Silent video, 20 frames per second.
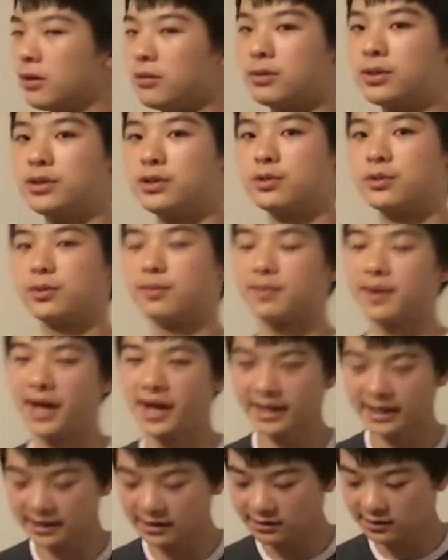When doing
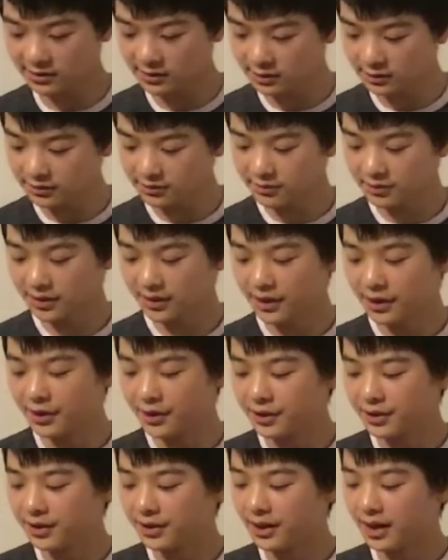backhand serve,
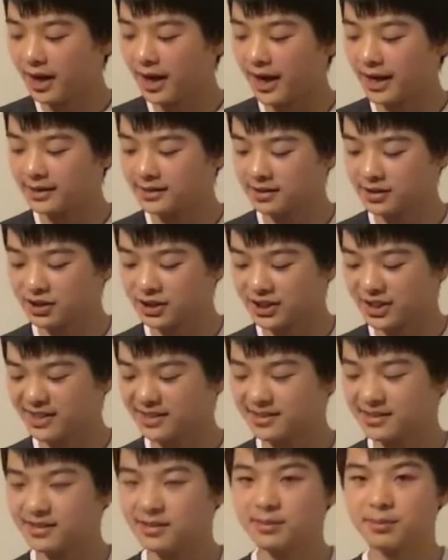I
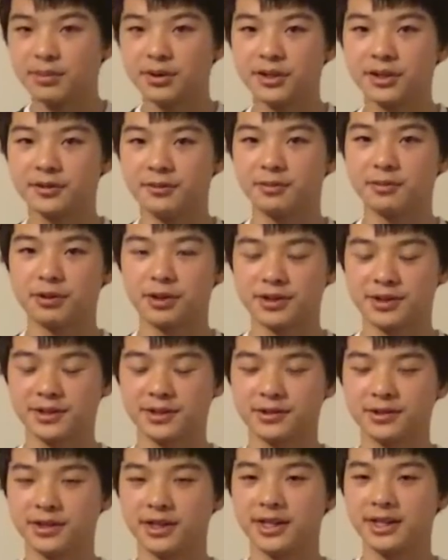suggest putting pressure
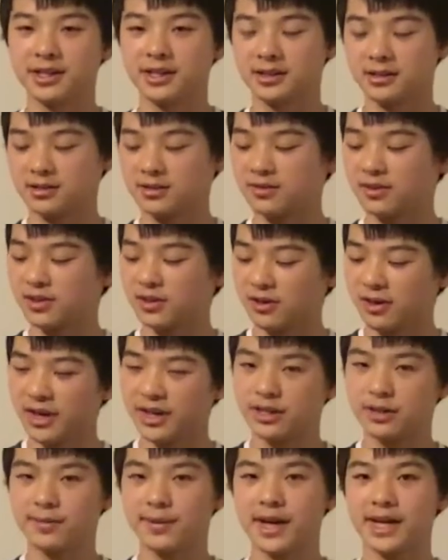on your index finger and
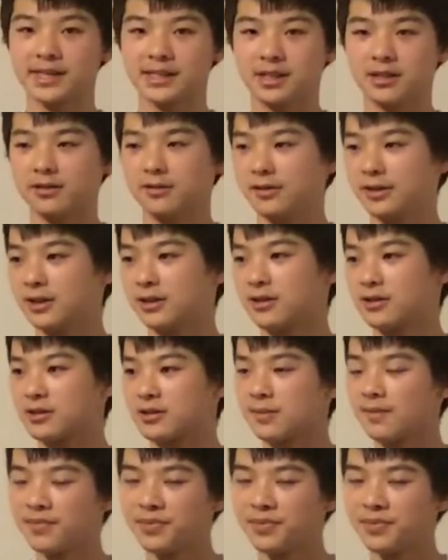your backside fingers.